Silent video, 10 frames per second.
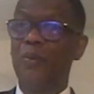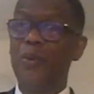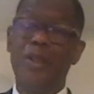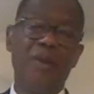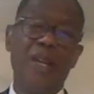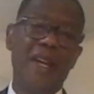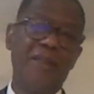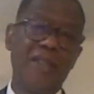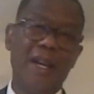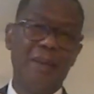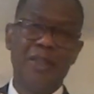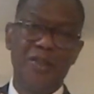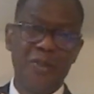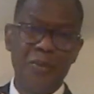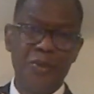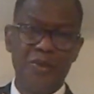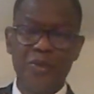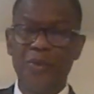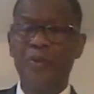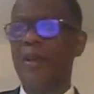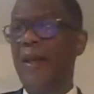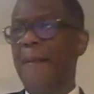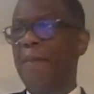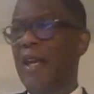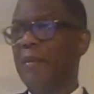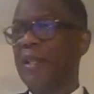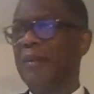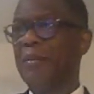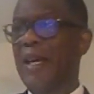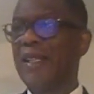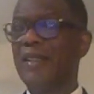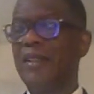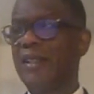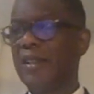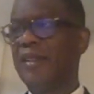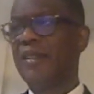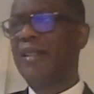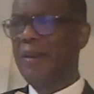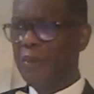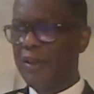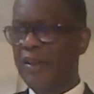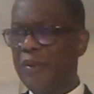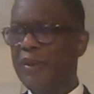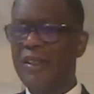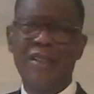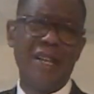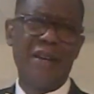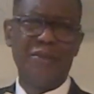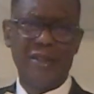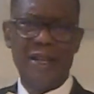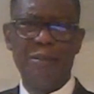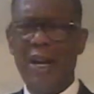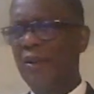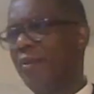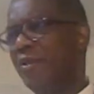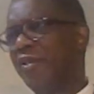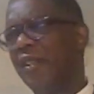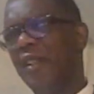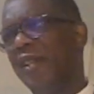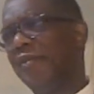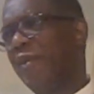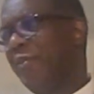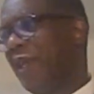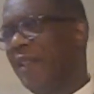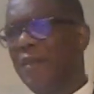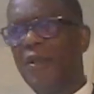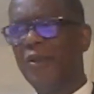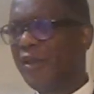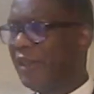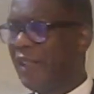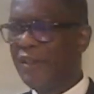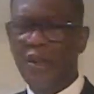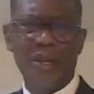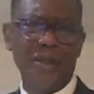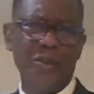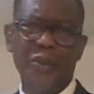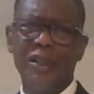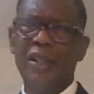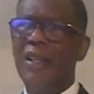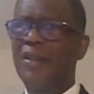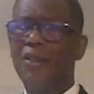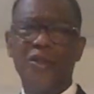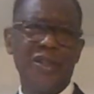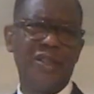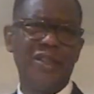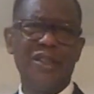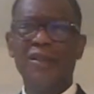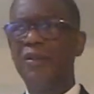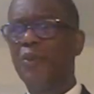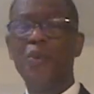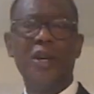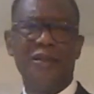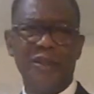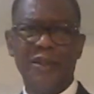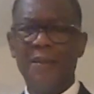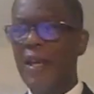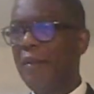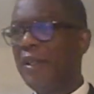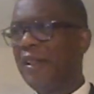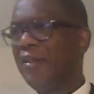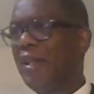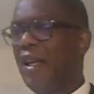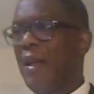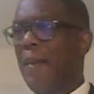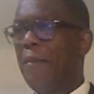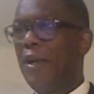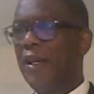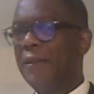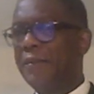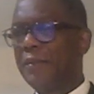we don't have time to dispute truth. Now, I mean, back in the 60s, it was the time for that. Malcolm used to love debate. He'd be on stage arguing with the Christians, whoever. Now, I mean, but